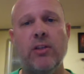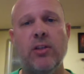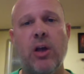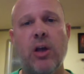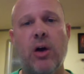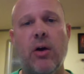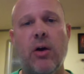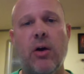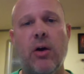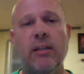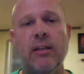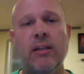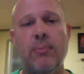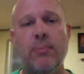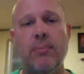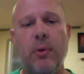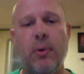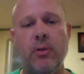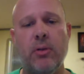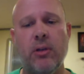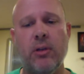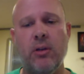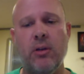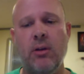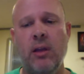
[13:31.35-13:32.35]
So as a
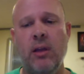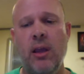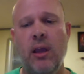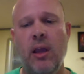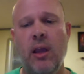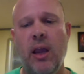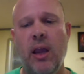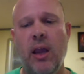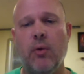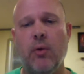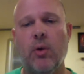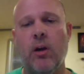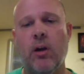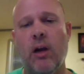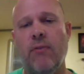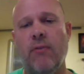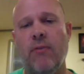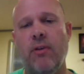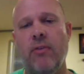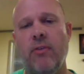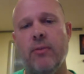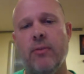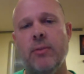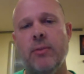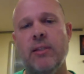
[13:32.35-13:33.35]
person in
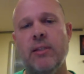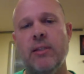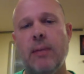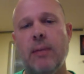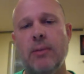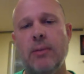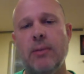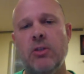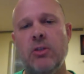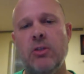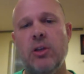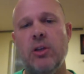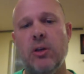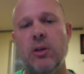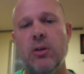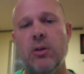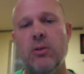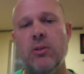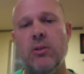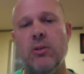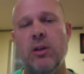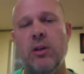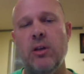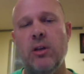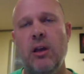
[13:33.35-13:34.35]
recovery from substance
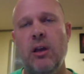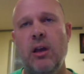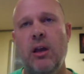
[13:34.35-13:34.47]
use,